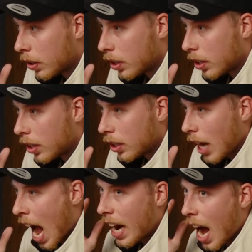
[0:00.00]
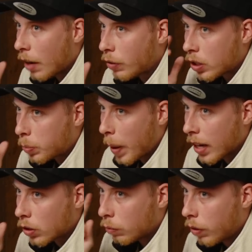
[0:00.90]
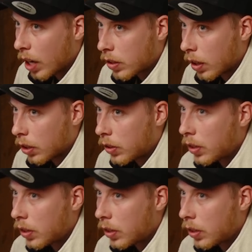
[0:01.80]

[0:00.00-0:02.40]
And I respect rustlers.